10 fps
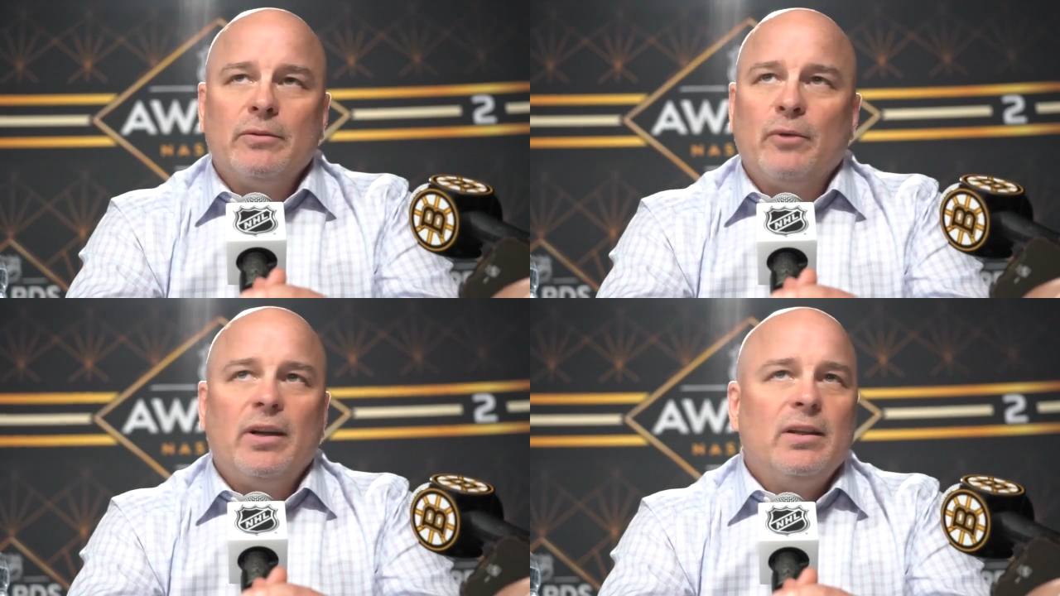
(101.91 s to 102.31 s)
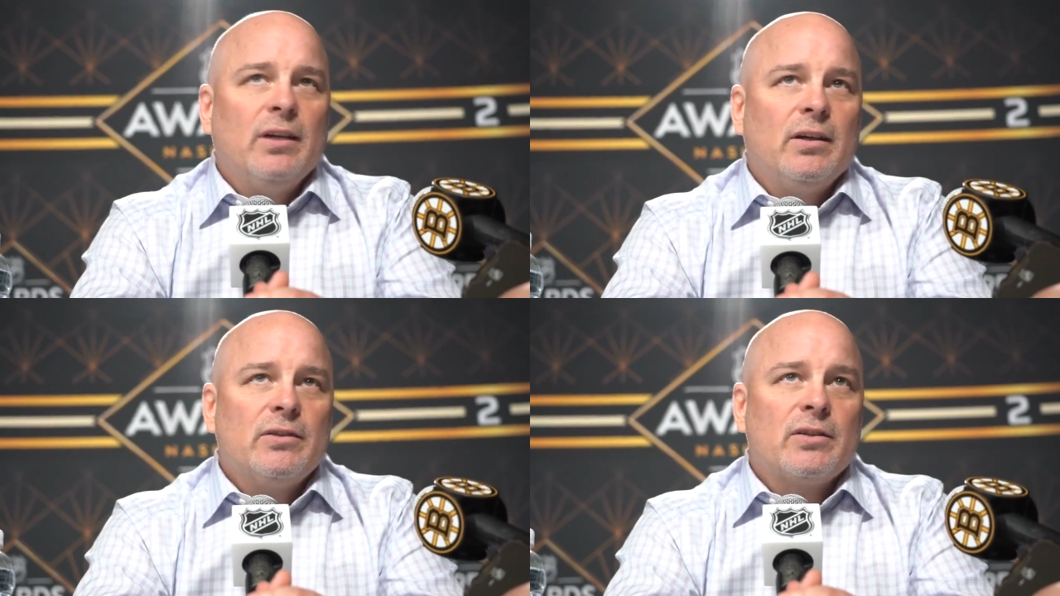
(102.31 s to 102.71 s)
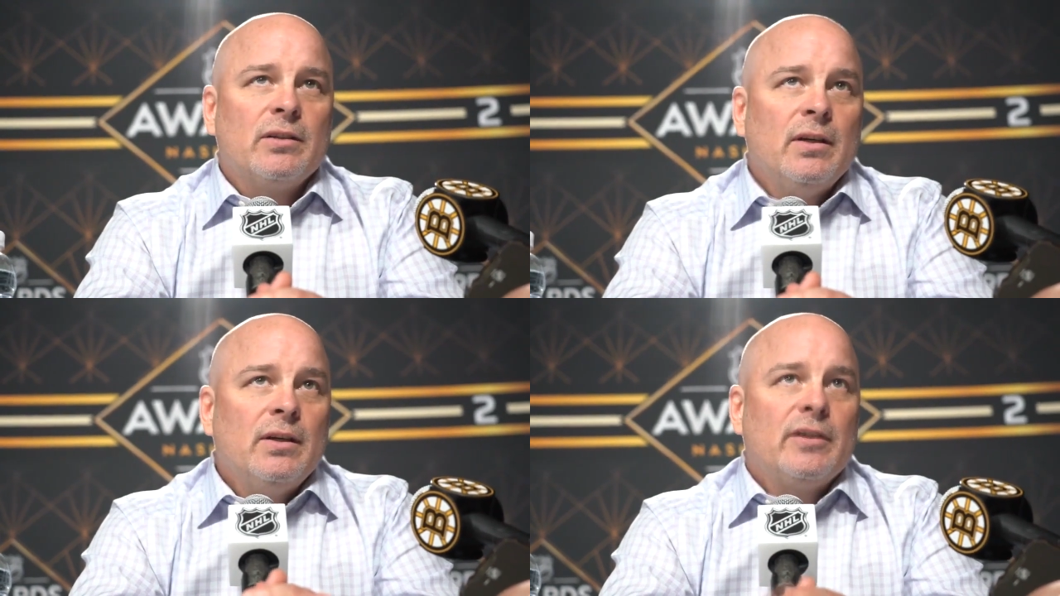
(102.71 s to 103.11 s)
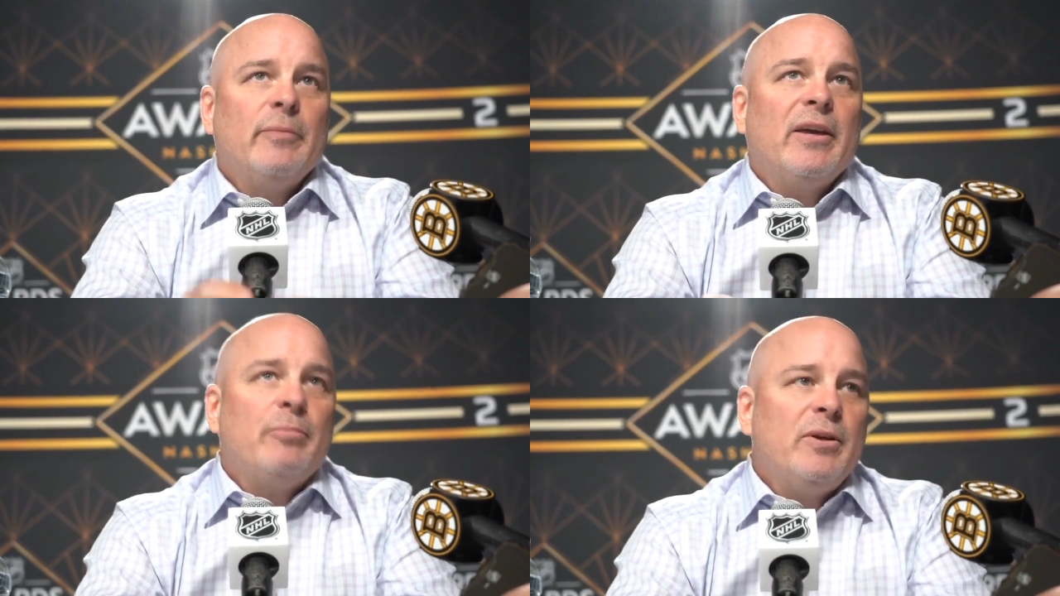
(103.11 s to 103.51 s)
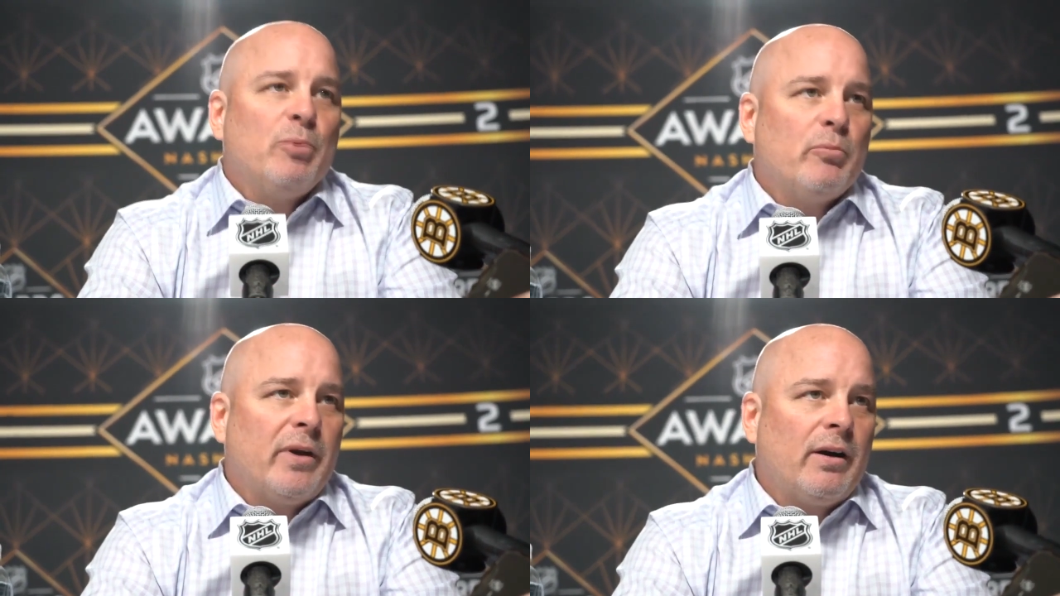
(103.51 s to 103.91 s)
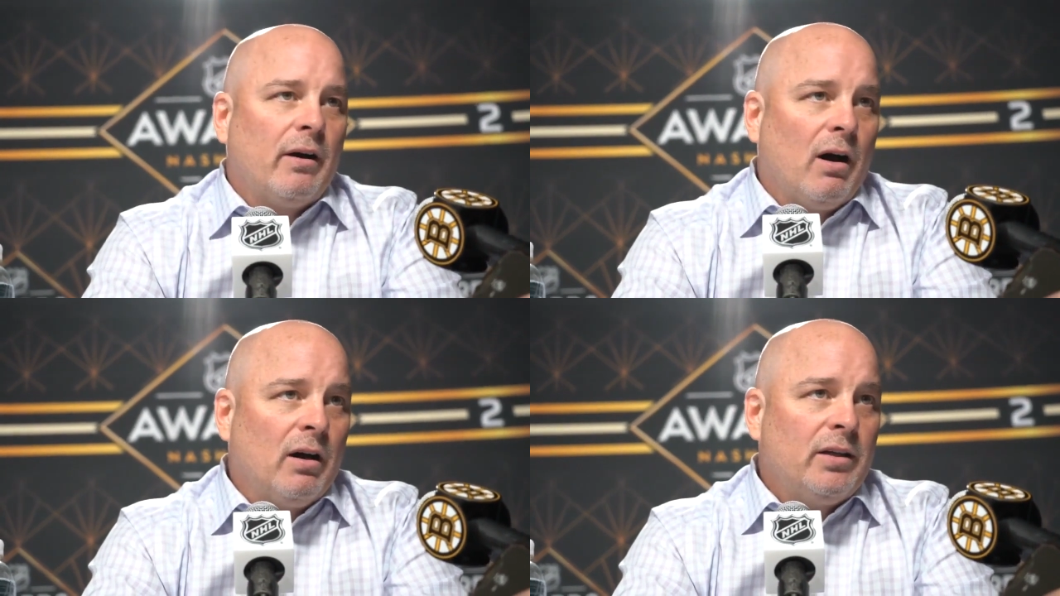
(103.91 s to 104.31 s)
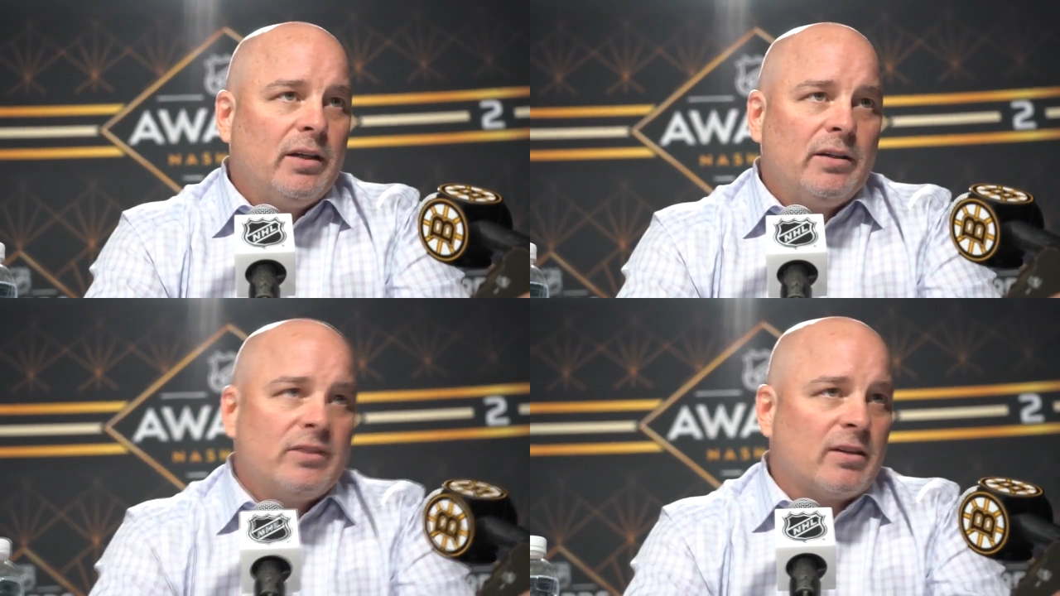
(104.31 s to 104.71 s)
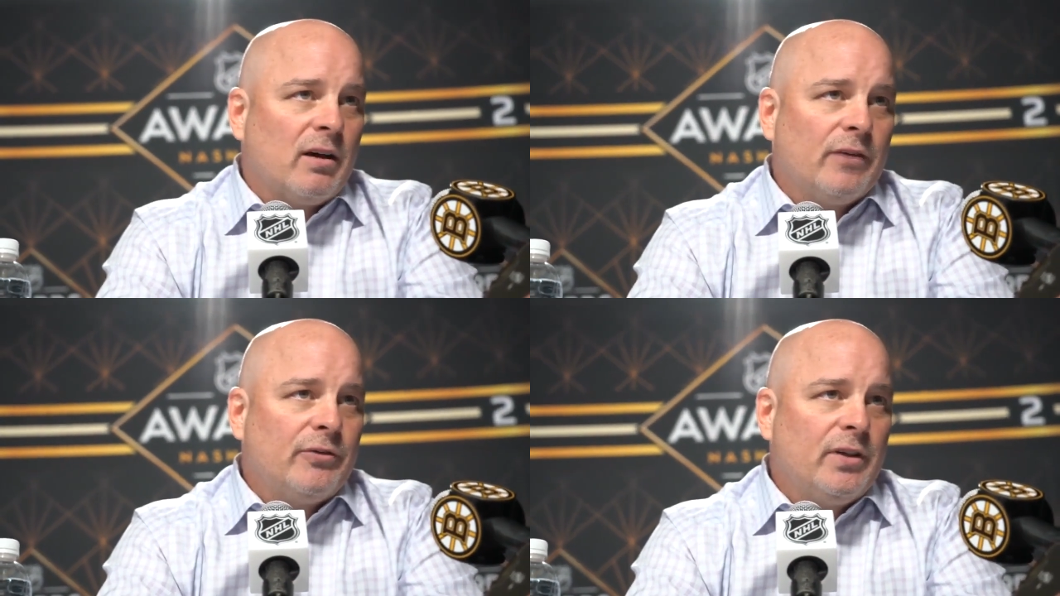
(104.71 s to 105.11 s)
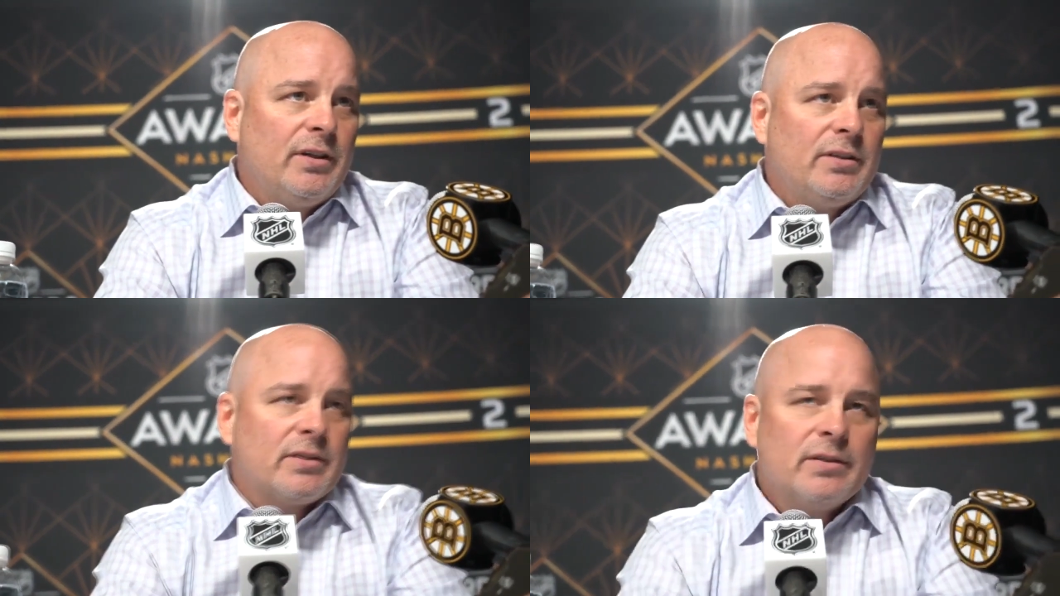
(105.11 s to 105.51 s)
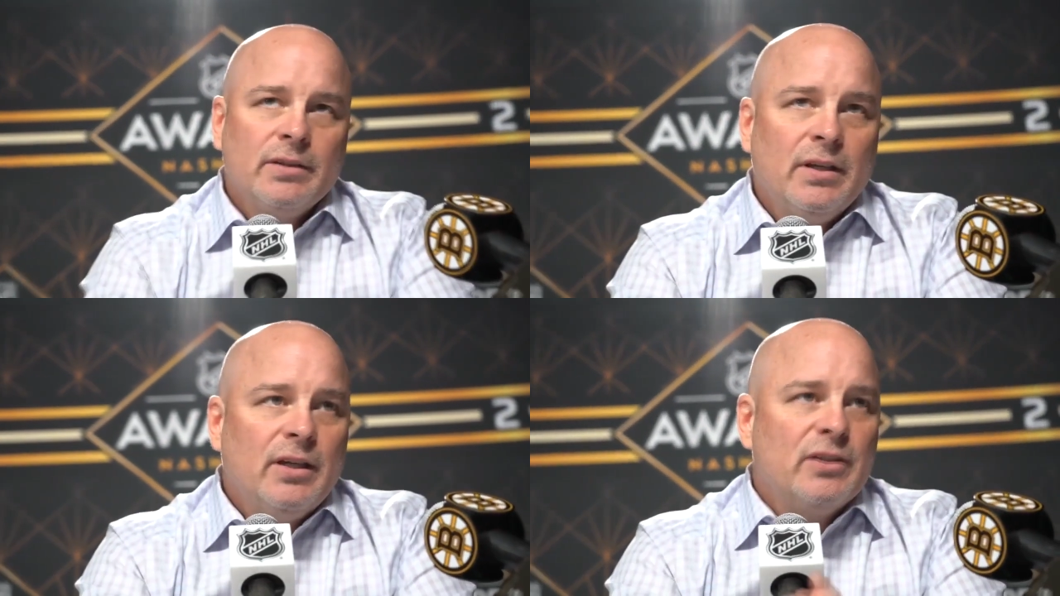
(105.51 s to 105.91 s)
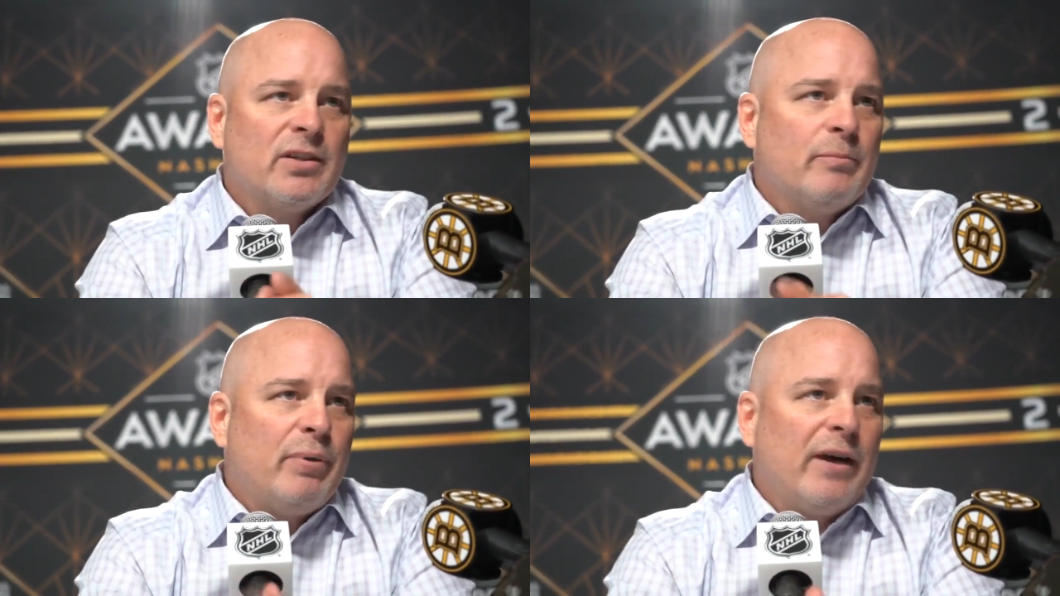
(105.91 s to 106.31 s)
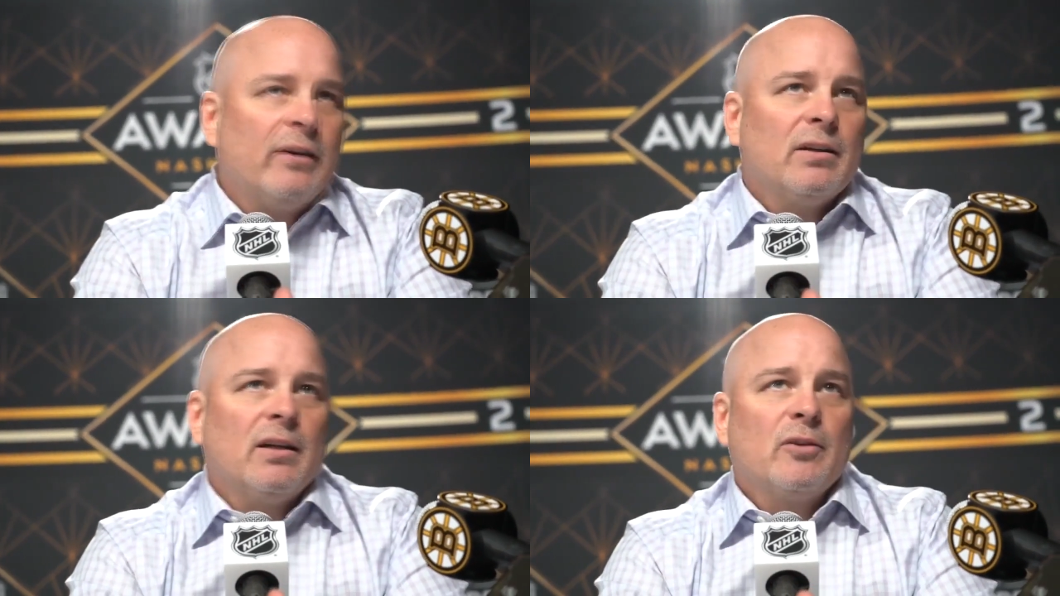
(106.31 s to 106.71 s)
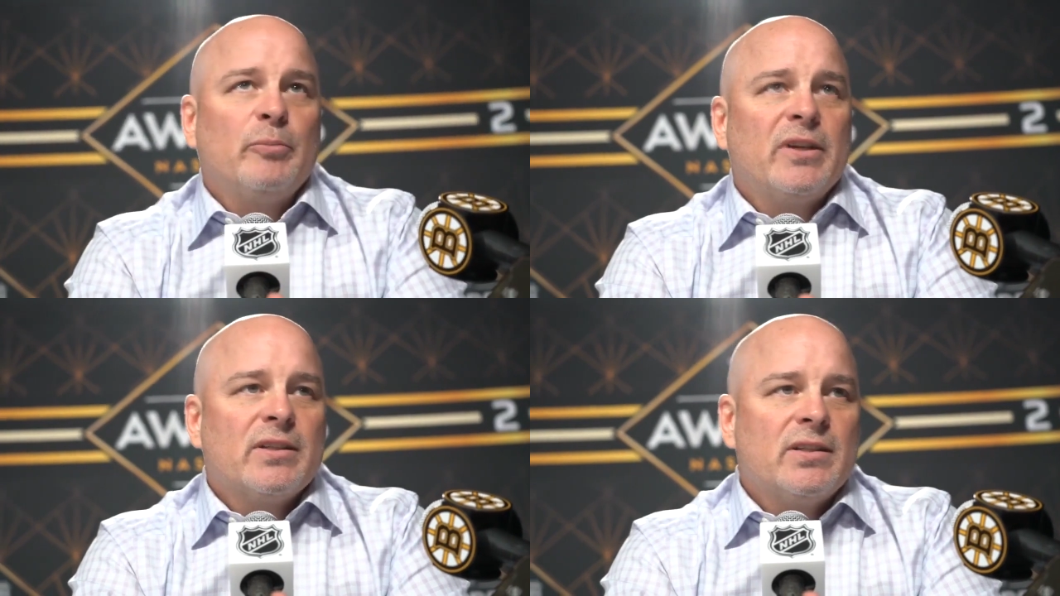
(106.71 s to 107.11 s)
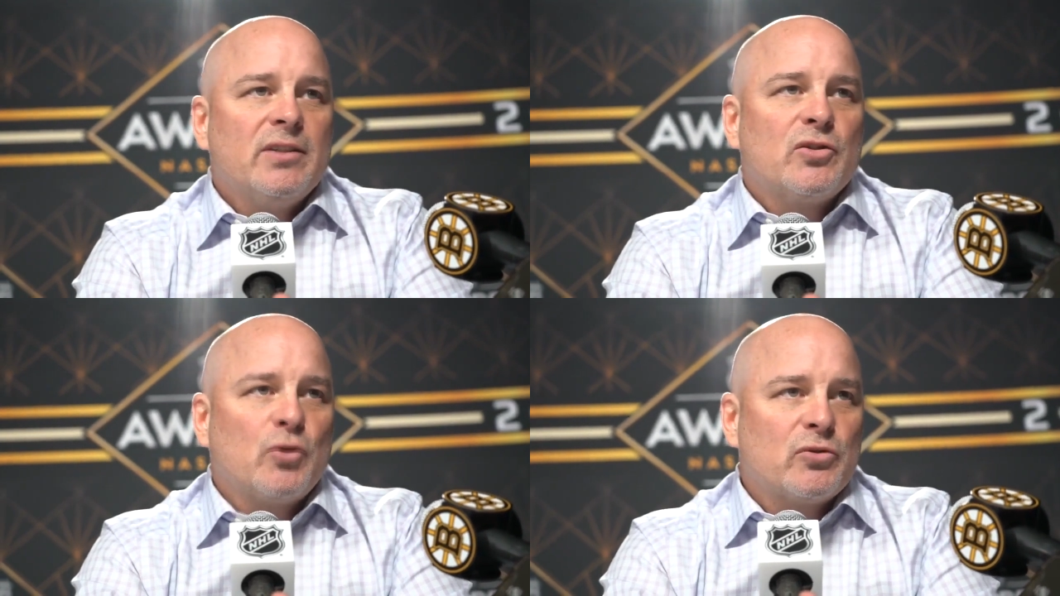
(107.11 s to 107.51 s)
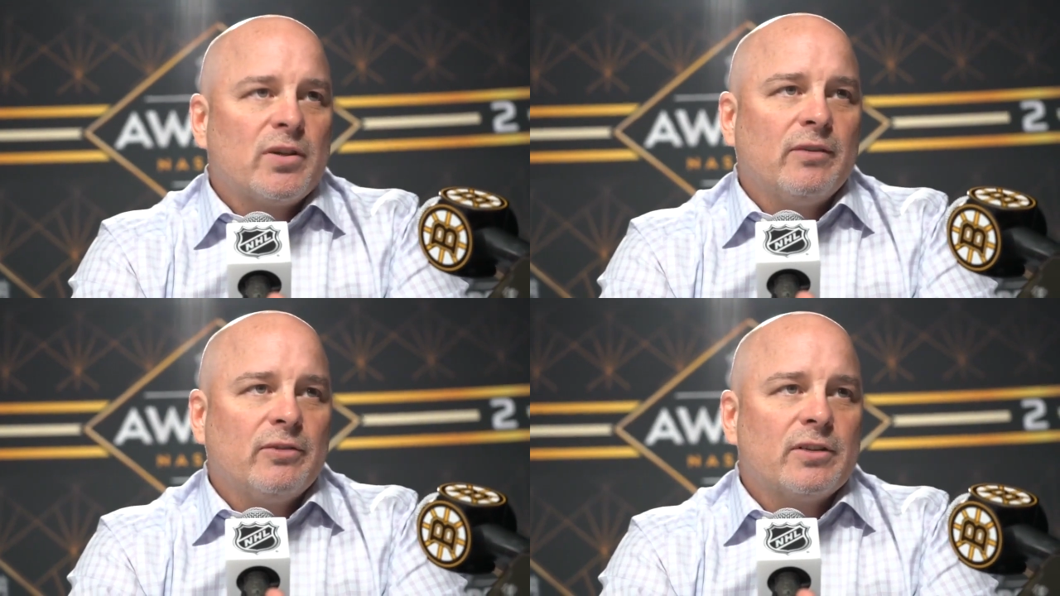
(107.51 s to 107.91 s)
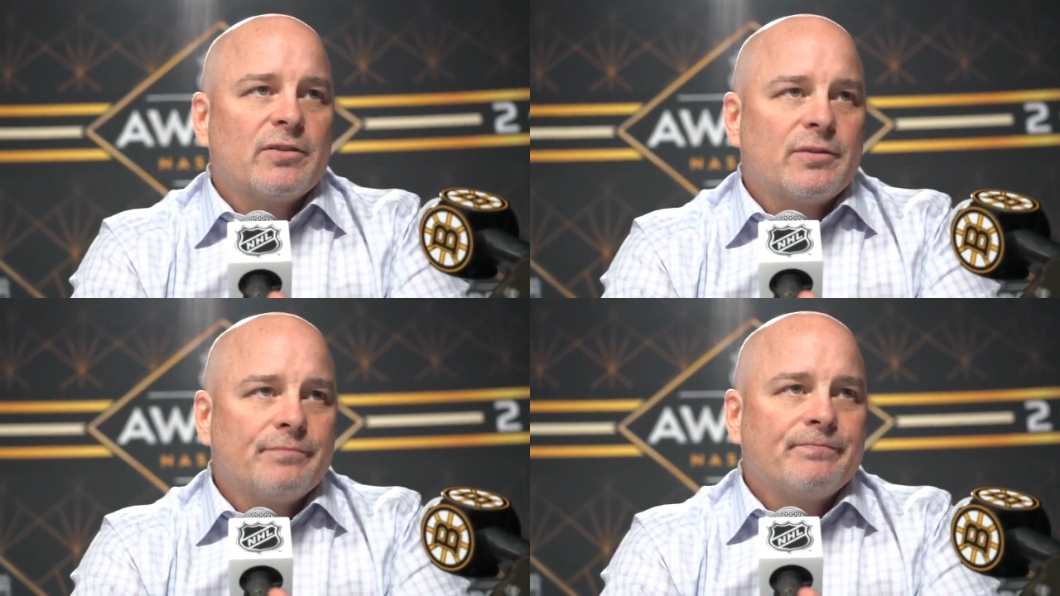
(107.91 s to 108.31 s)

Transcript: what he does to make people better on the ice and off the ice is unparalleled because he's so selfless.